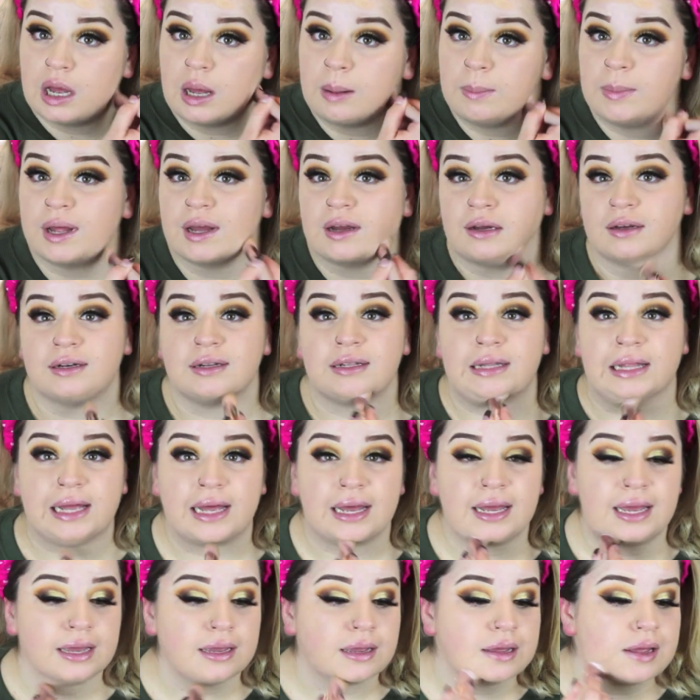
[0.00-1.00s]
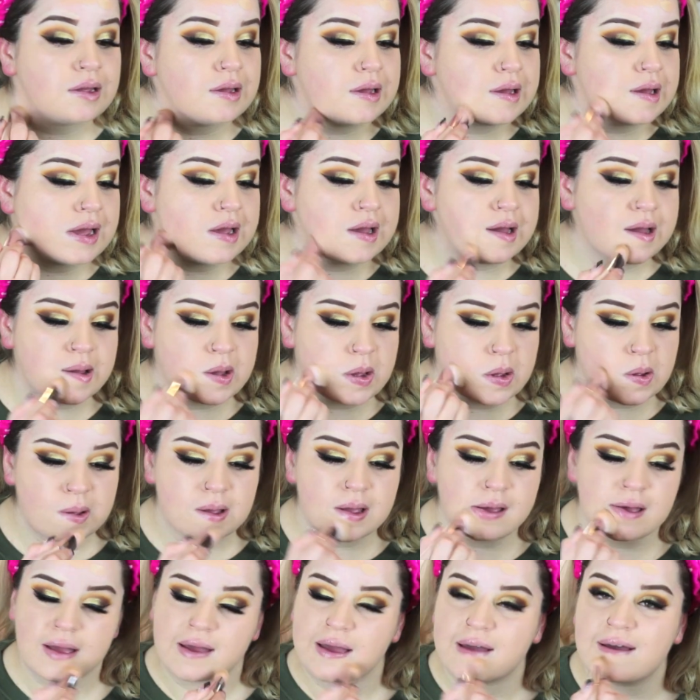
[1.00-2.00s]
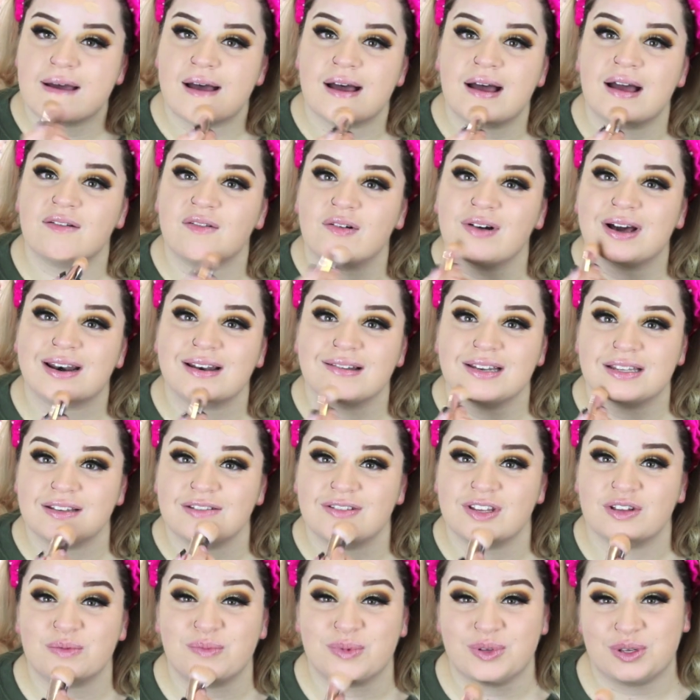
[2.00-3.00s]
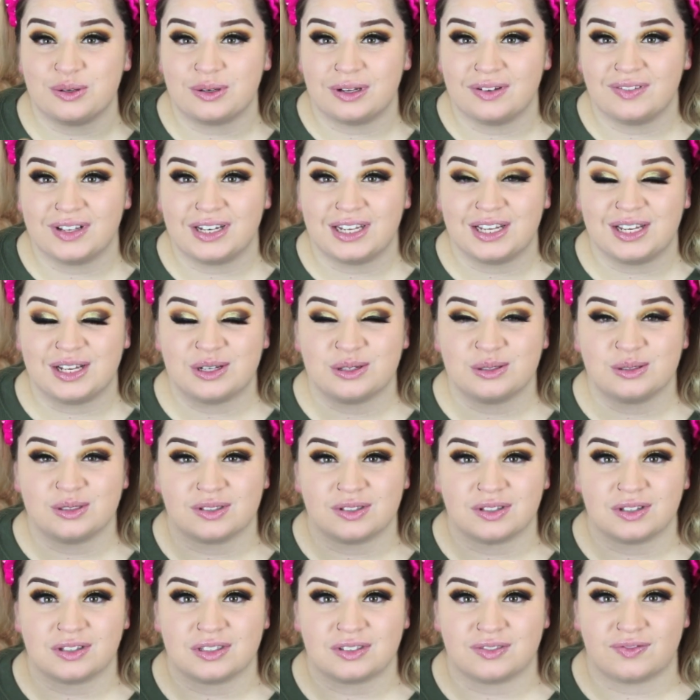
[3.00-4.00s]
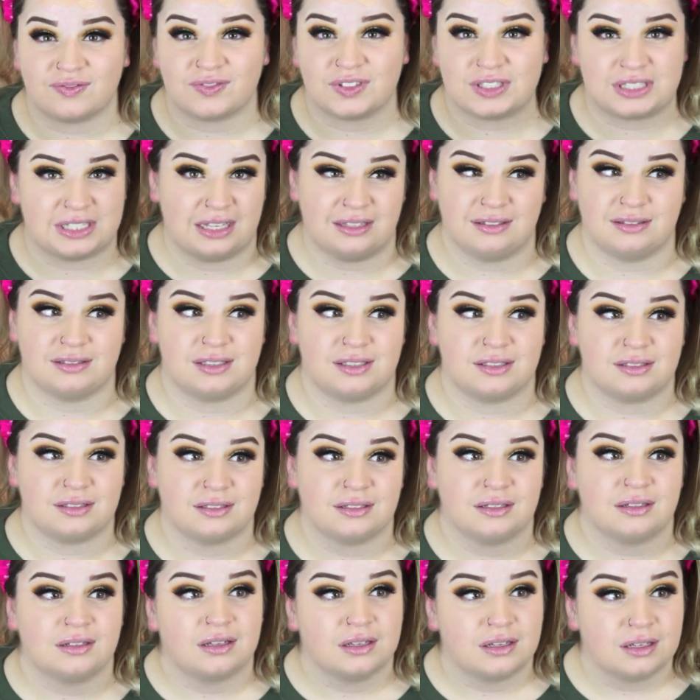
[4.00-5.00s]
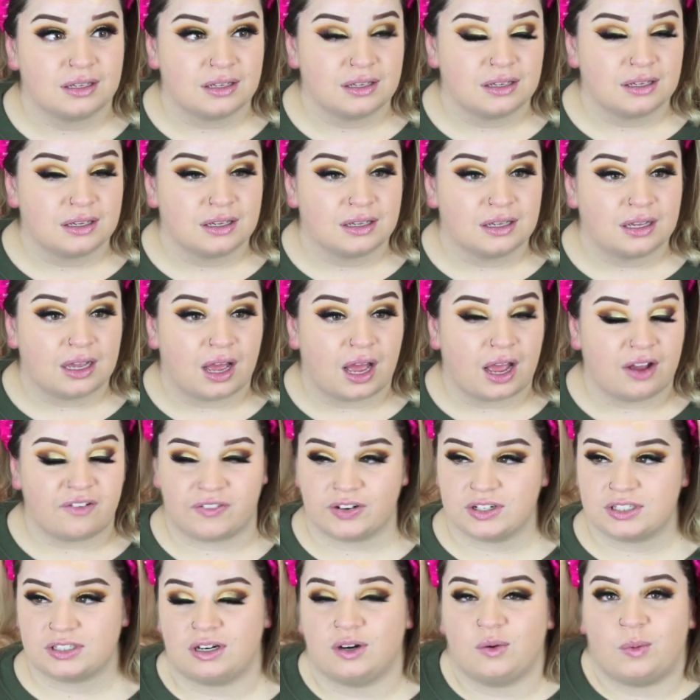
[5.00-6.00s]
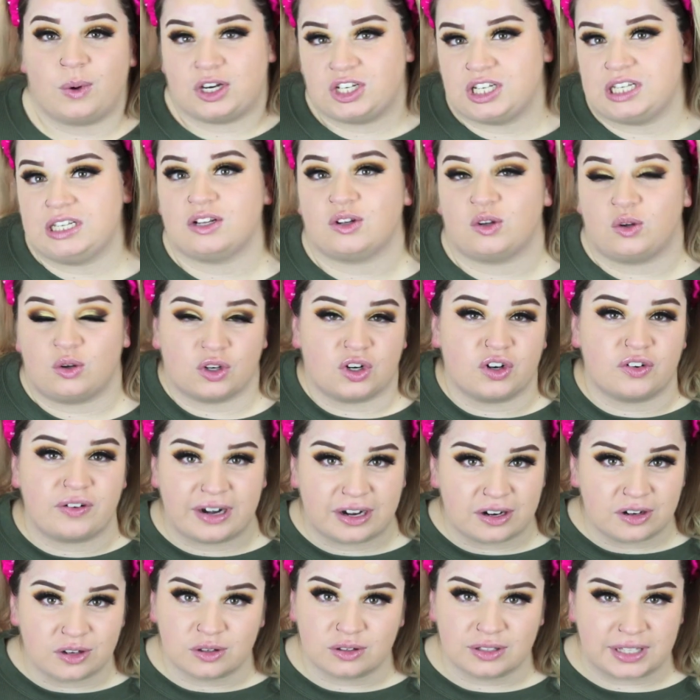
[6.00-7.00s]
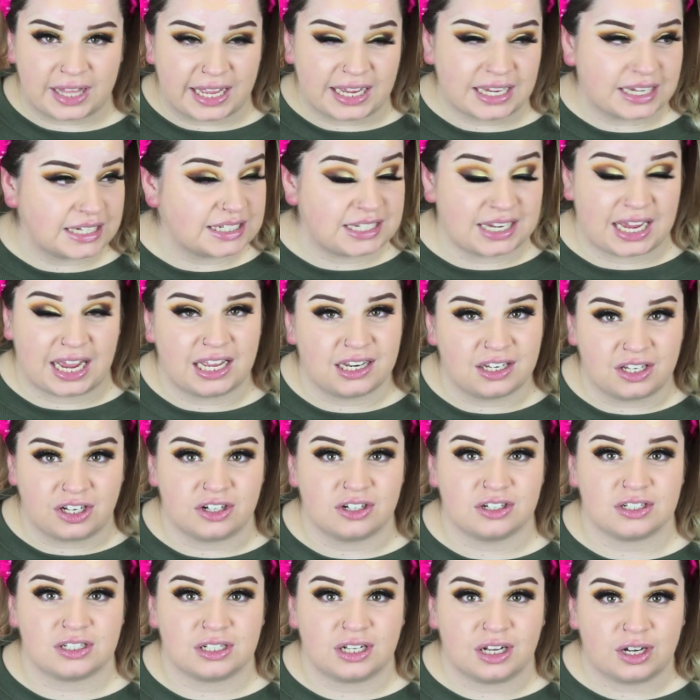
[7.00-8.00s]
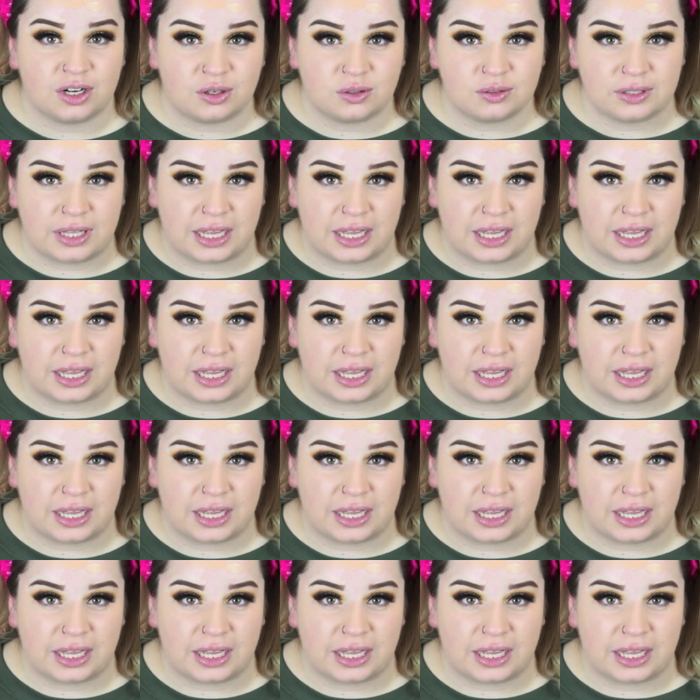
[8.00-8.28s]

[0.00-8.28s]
not gonna lie, I wanted to do beauty videos since I first started watching Nicole Guerrero like 10 years ago.